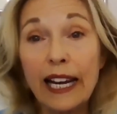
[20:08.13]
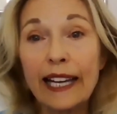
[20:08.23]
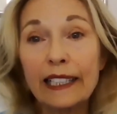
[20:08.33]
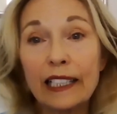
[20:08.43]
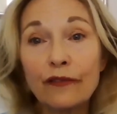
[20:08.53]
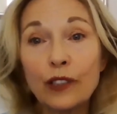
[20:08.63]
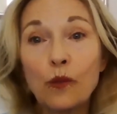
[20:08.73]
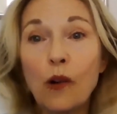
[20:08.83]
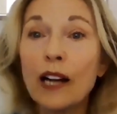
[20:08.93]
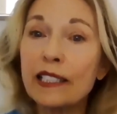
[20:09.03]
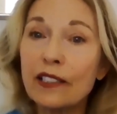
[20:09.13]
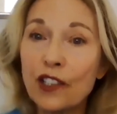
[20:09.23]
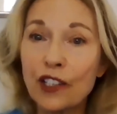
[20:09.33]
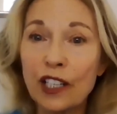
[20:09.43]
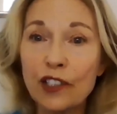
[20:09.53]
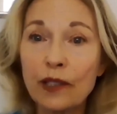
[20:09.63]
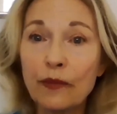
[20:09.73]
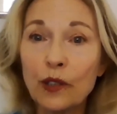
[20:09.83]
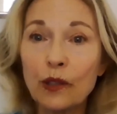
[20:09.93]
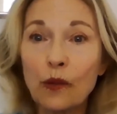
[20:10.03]
And if you want to change them,
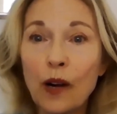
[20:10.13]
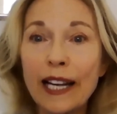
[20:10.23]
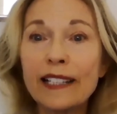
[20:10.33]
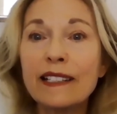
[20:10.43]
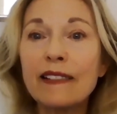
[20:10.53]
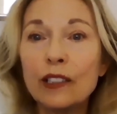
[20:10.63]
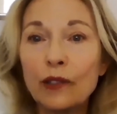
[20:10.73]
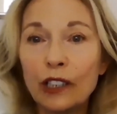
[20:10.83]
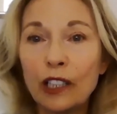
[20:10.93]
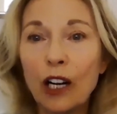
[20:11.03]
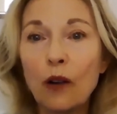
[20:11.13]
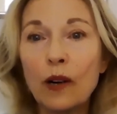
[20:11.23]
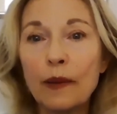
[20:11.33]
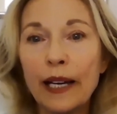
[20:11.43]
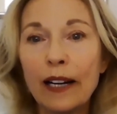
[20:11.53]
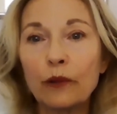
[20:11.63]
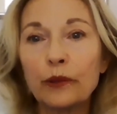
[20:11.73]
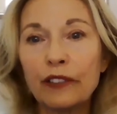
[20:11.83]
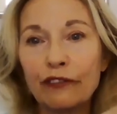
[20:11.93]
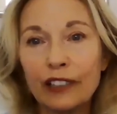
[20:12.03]
there are ways that you can go about
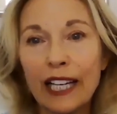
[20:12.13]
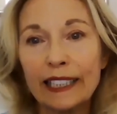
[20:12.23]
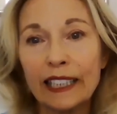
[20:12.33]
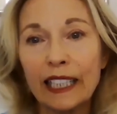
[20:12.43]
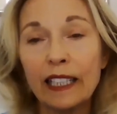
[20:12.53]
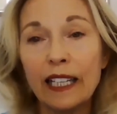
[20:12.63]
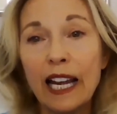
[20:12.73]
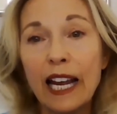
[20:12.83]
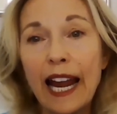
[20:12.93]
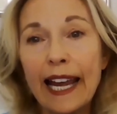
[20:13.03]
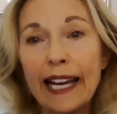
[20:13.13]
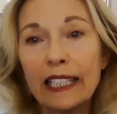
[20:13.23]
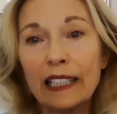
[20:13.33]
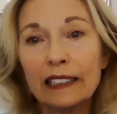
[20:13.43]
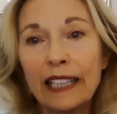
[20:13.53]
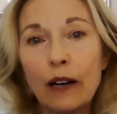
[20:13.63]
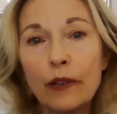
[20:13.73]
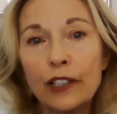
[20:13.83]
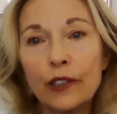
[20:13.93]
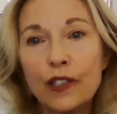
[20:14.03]
reflecting and
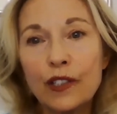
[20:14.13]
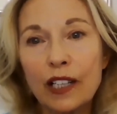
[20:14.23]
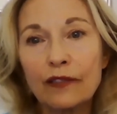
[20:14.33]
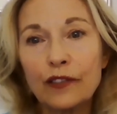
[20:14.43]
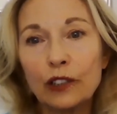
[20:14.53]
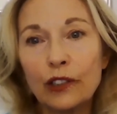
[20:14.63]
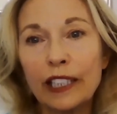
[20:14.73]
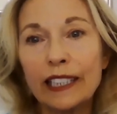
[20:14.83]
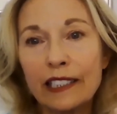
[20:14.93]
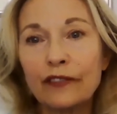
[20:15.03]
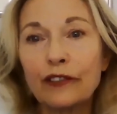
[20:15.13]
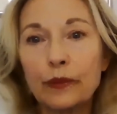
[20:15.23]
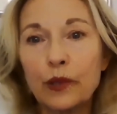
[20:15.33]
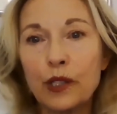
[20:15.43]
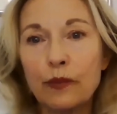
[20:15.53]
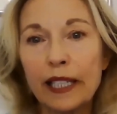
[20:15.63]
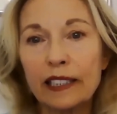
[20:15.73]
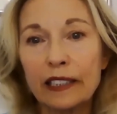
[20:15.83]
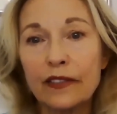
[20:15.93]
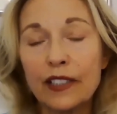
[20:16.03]
allowing yourself to look at different
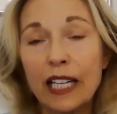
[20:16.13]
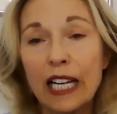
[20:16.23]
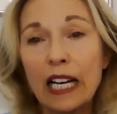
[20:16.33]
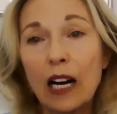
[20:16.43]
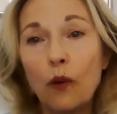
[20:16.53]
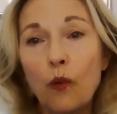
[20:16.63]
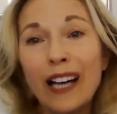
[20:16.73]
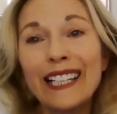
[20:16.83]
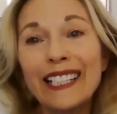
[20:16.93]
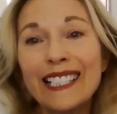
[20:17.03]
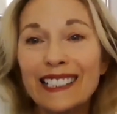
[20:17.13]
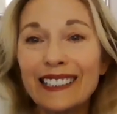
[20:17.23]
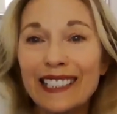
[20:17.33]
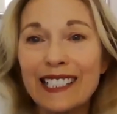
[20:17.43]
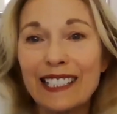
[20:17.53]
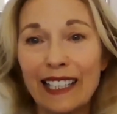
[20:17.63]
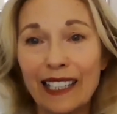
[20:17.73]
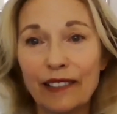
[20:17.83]
perspectives. One is listening.